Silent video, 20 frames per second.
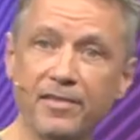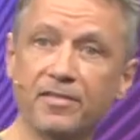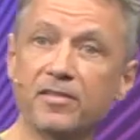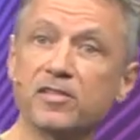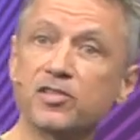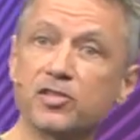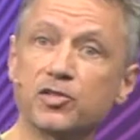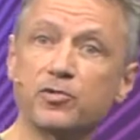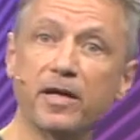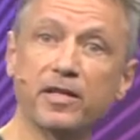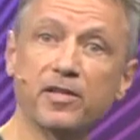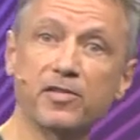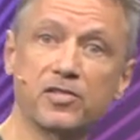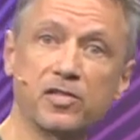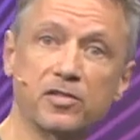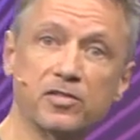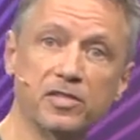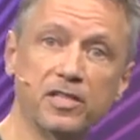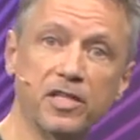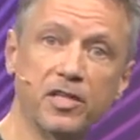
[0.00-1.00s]
and this trend is
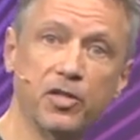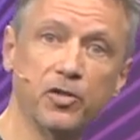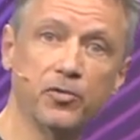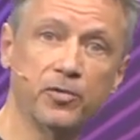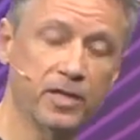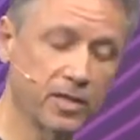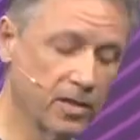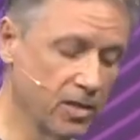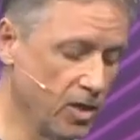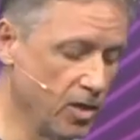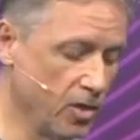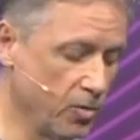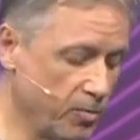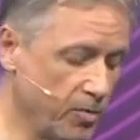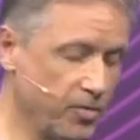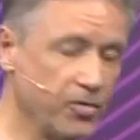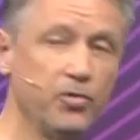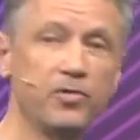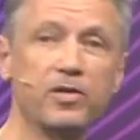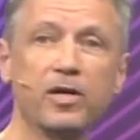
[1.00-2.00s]
continuing
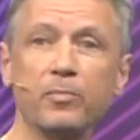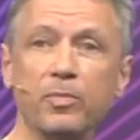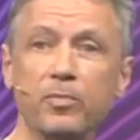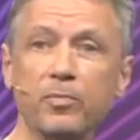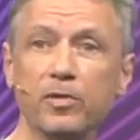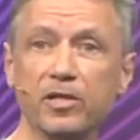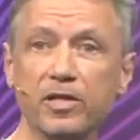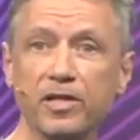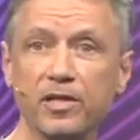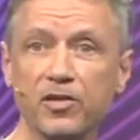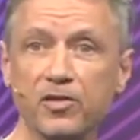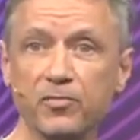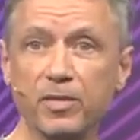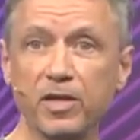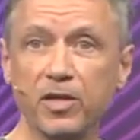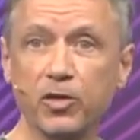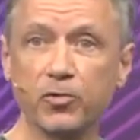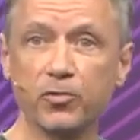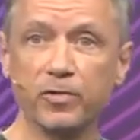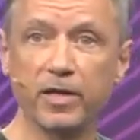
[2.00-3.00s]
with new capabilities
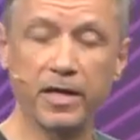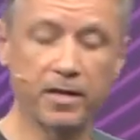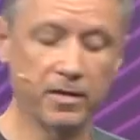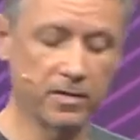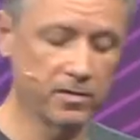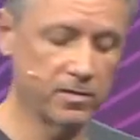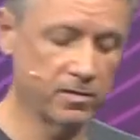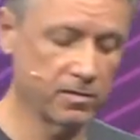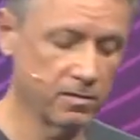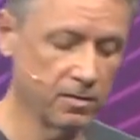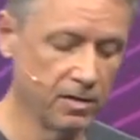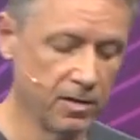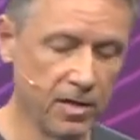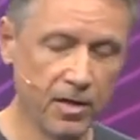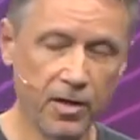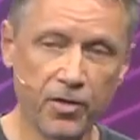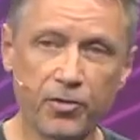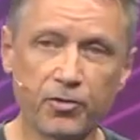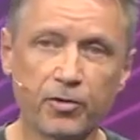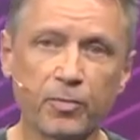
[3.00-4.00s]
being created.
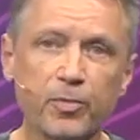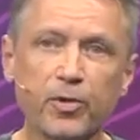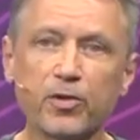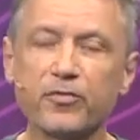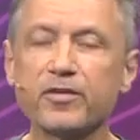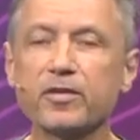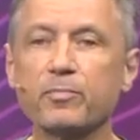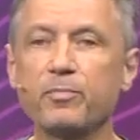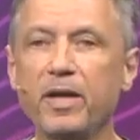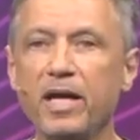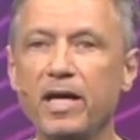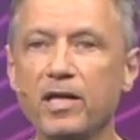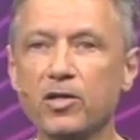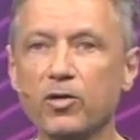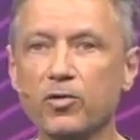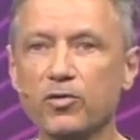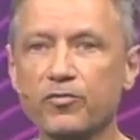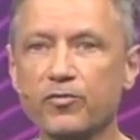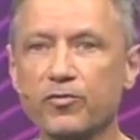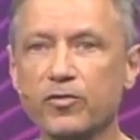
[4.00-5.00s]
They're a perfect
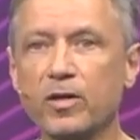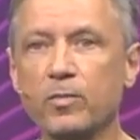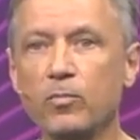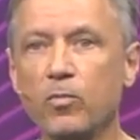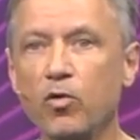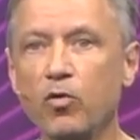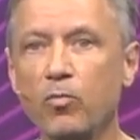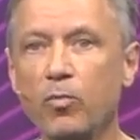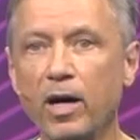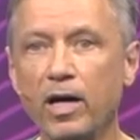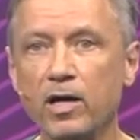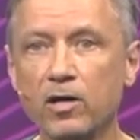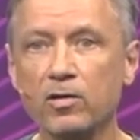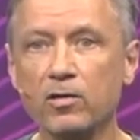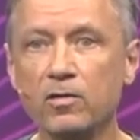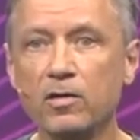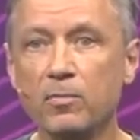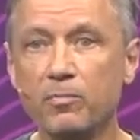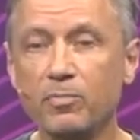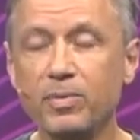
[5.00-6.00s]
payload for a
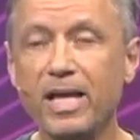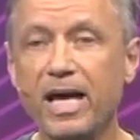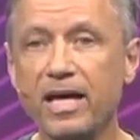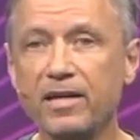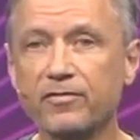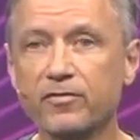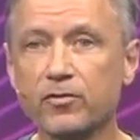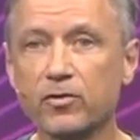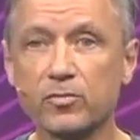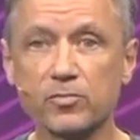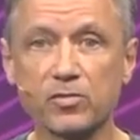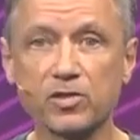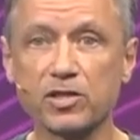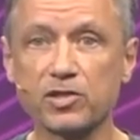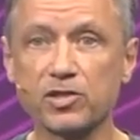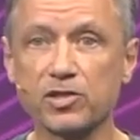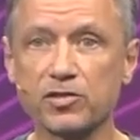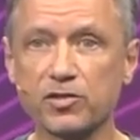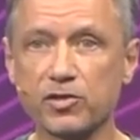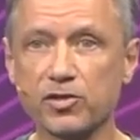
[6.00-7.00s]
mobile platform
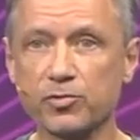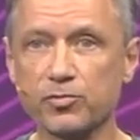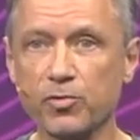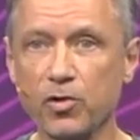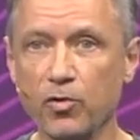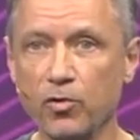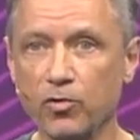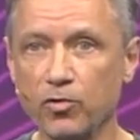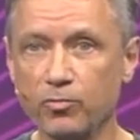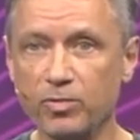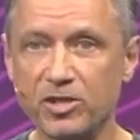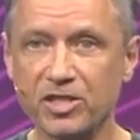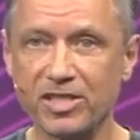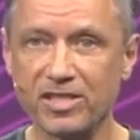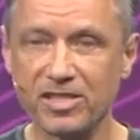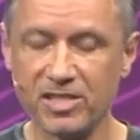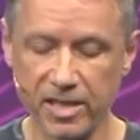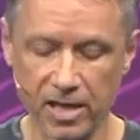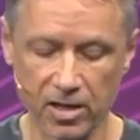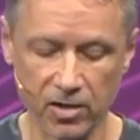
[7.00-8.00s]
such as a drone, which
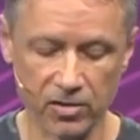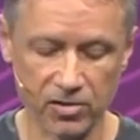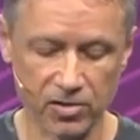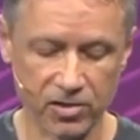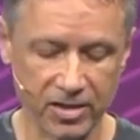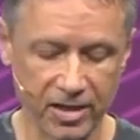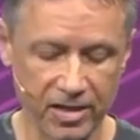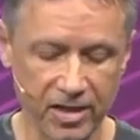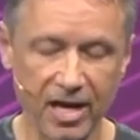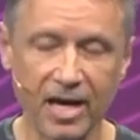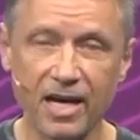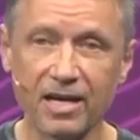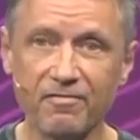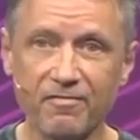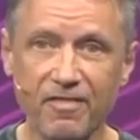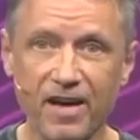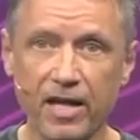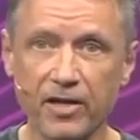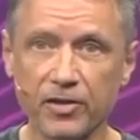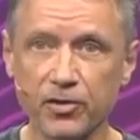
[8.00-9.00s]
excels in high
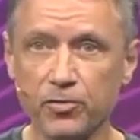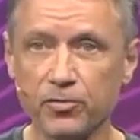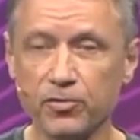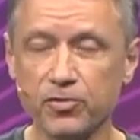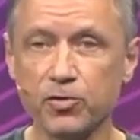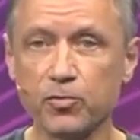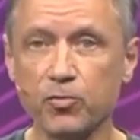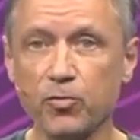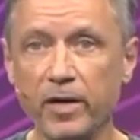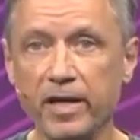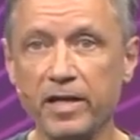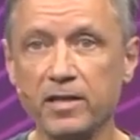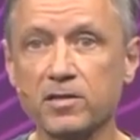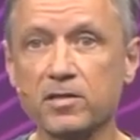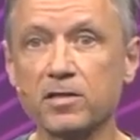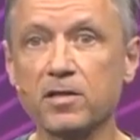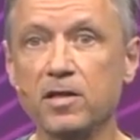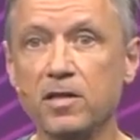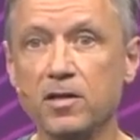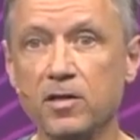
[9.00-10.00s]

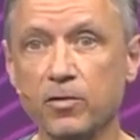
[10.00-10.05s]
value-to-weight